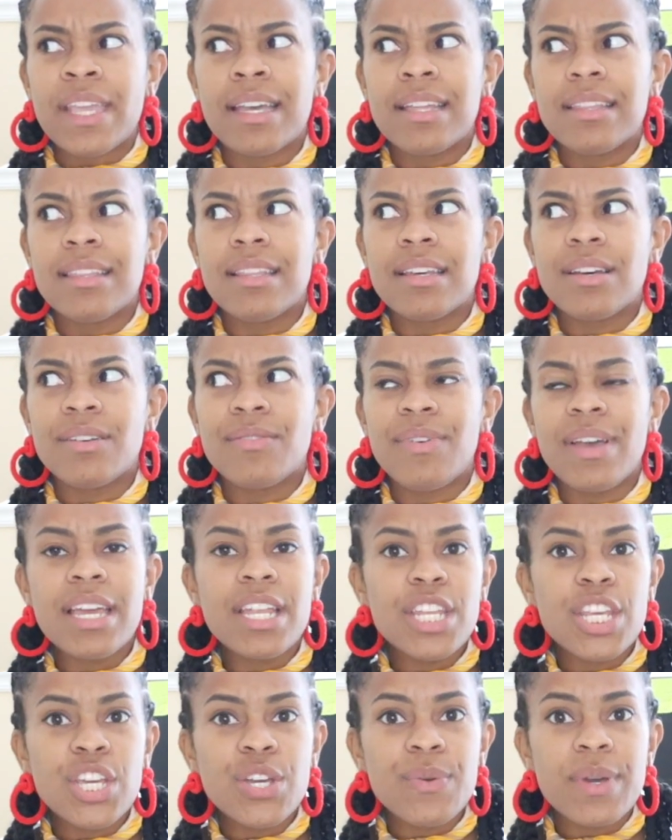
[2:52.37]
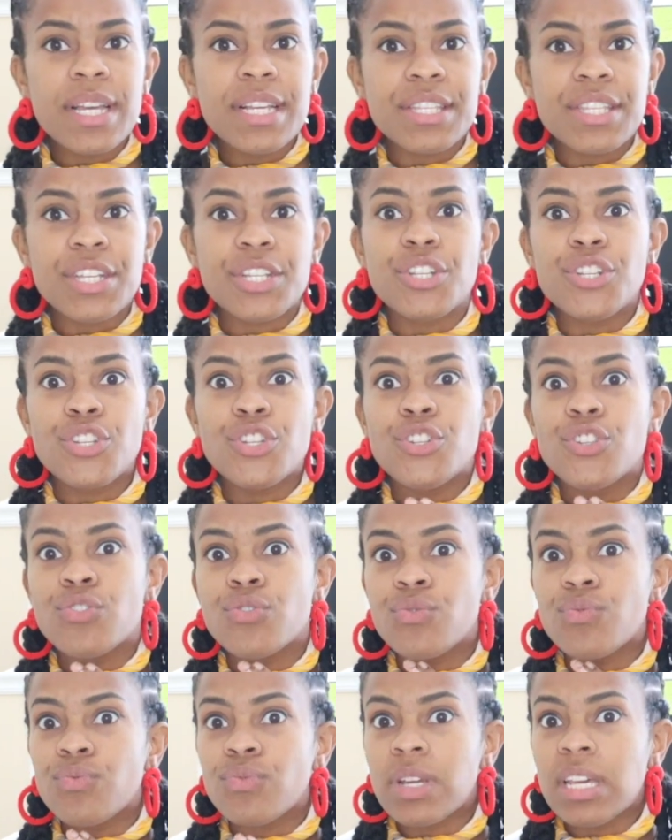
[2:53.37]
the venue is
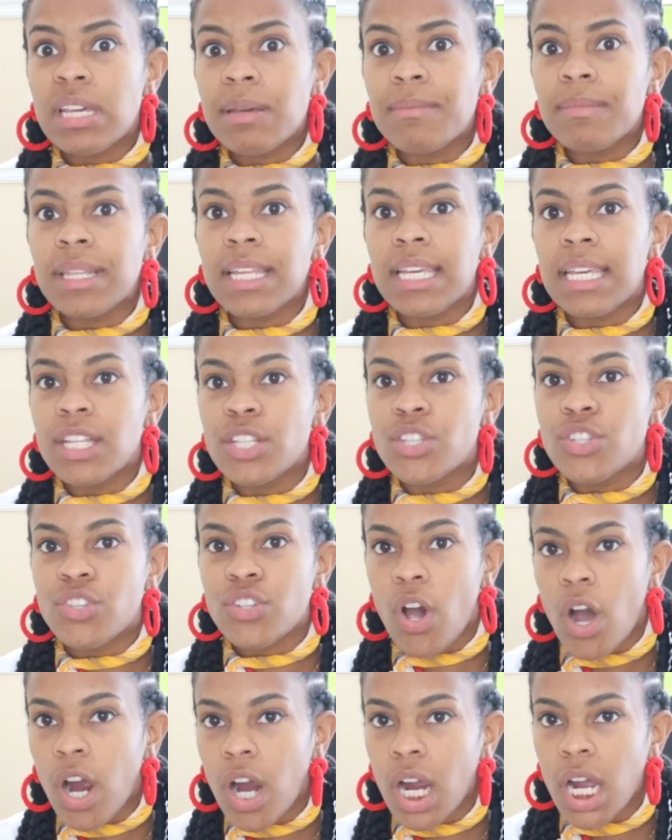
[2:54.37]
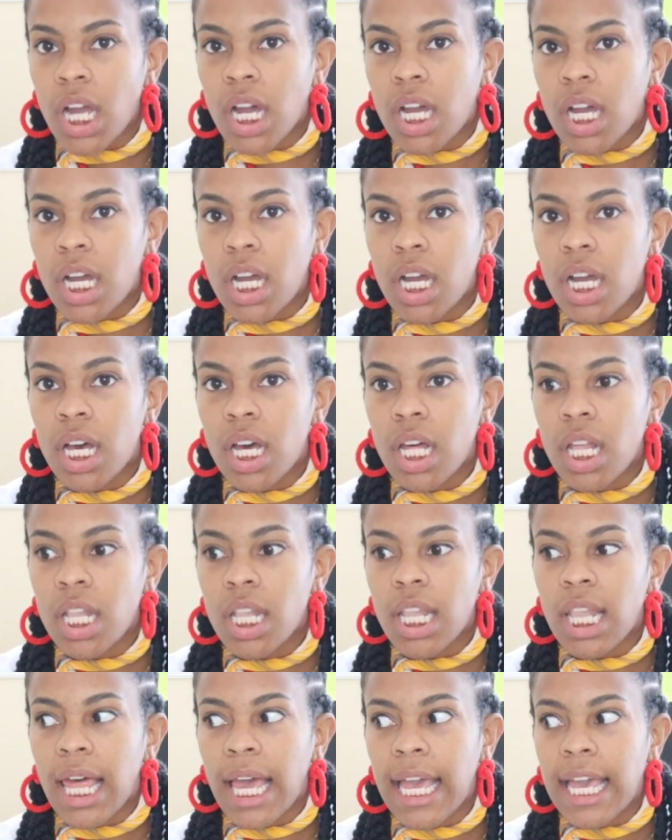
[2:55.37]
extremely dark.
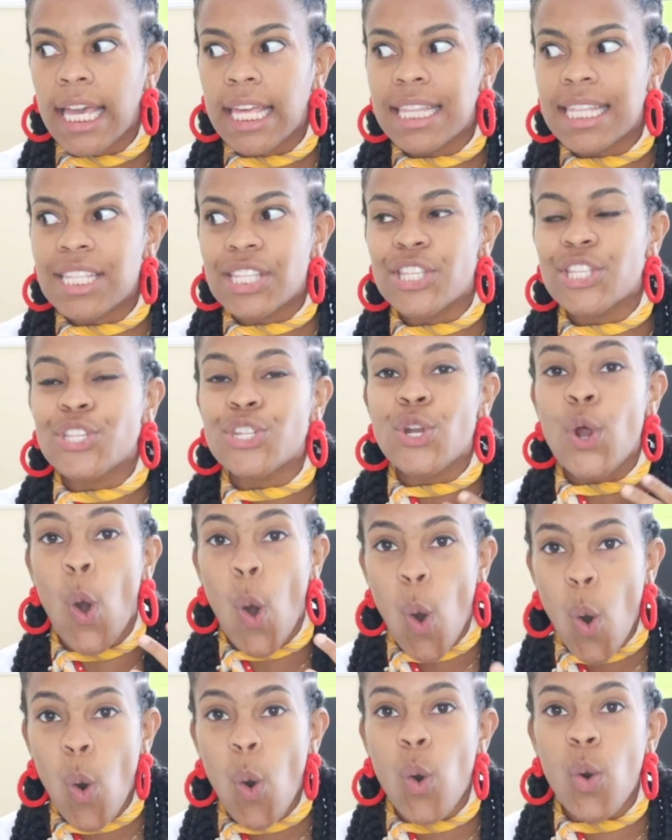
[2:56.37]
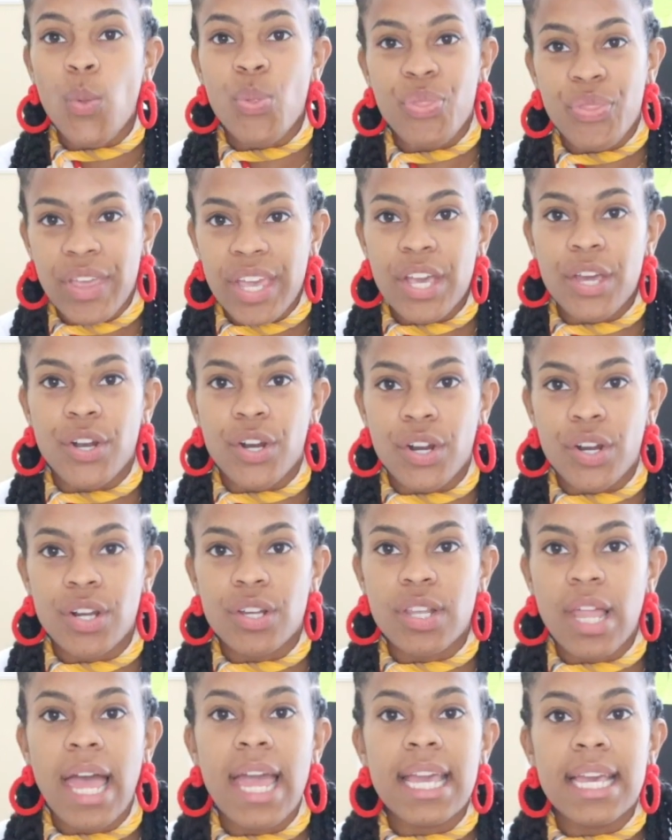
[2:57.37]
Like this is an old theater.
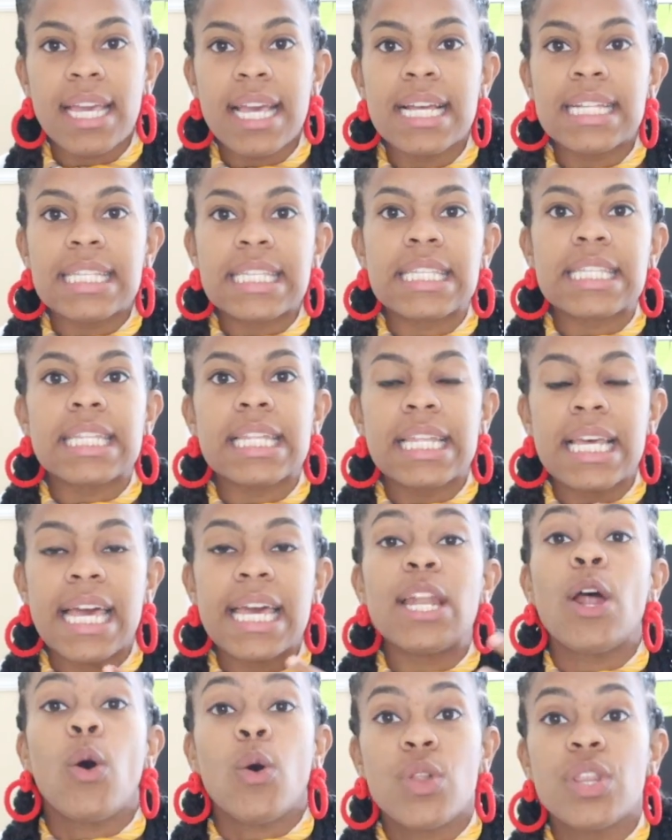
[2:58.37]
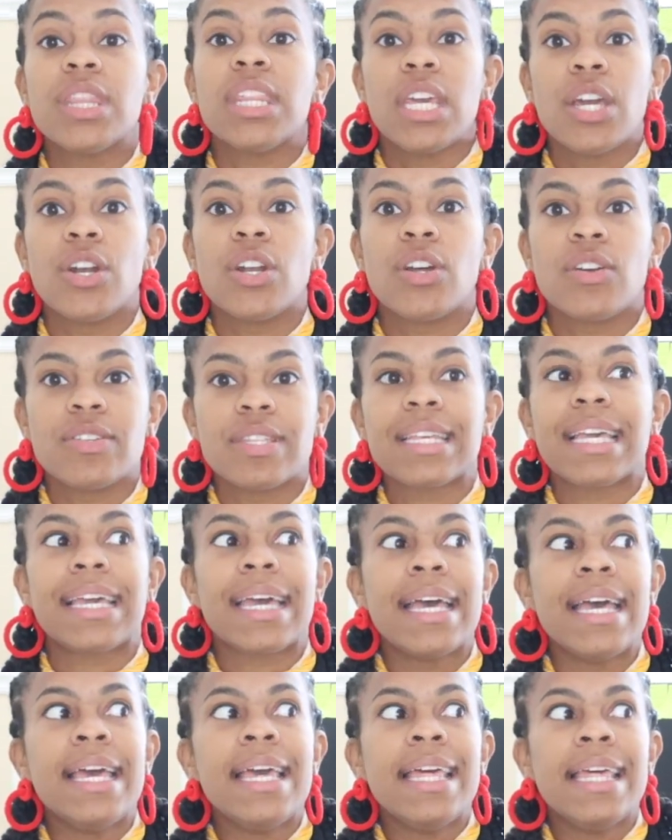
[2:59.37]
Like it's an old theater. It's
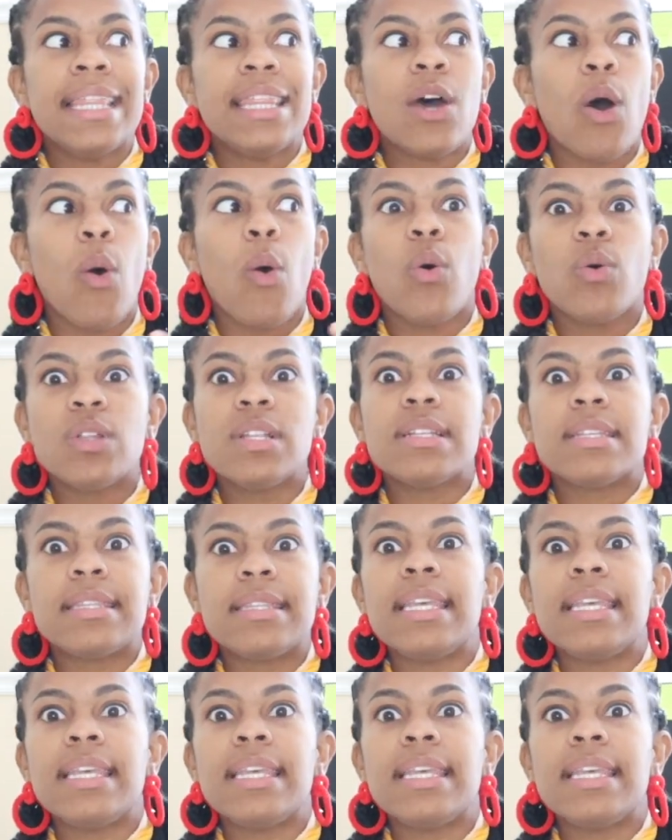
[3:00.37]
like the oldest